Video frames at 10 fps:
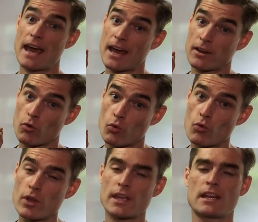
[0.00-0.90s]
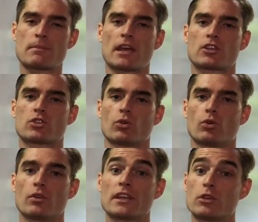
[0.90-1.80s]
and really make
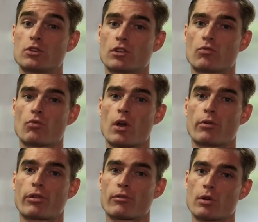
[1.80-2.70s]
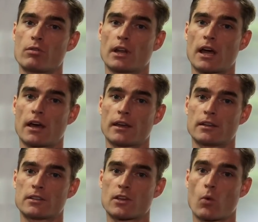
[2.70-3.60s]
sure that you should row through the
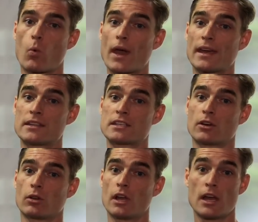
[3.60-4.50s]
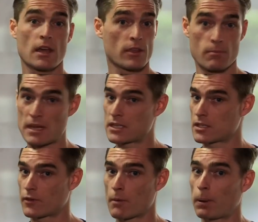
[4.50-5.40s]
line. So wait until the meters
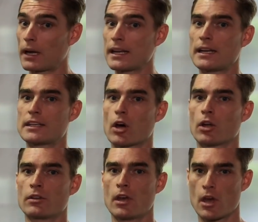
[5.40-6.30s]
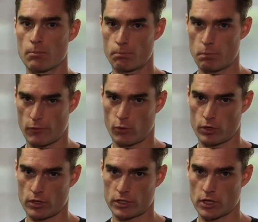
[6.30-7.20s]
have completely gone before
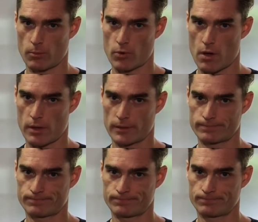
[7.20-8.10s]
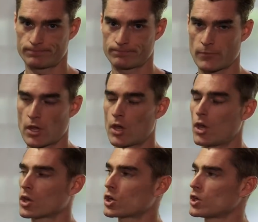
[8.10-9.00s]
you stop rowing.
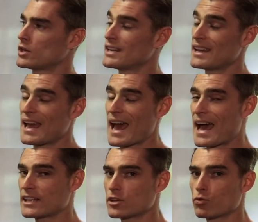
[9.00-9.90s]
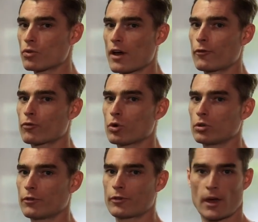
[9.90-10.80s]
Good. As a rough
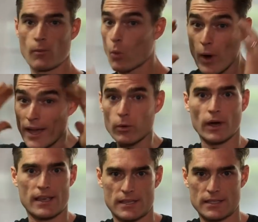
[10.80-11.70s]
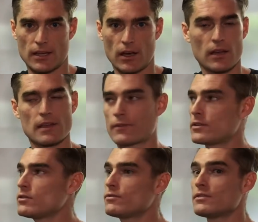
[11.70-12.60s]
rule of thumb, where do I start?
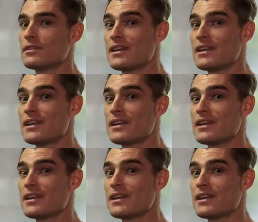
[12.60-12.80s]
If you've